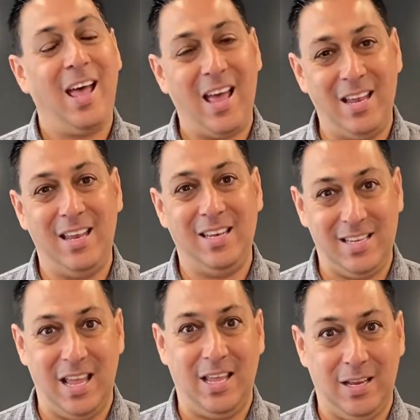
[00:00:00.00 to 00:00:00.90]
I need to
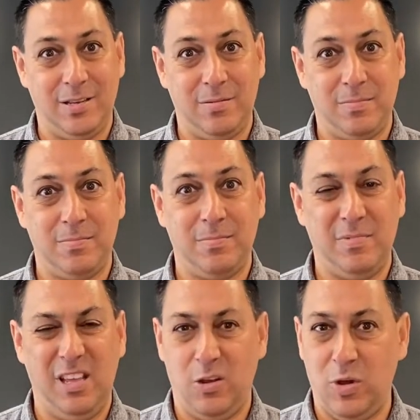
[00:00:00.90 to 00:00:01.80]
take it.
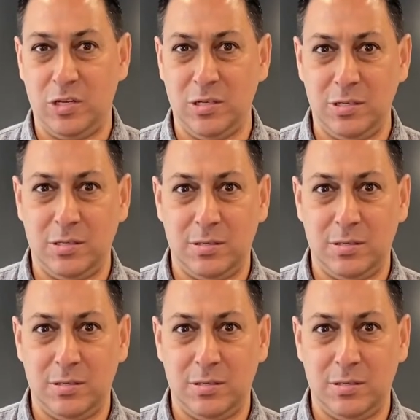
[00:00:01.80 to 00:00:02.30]
Any questions?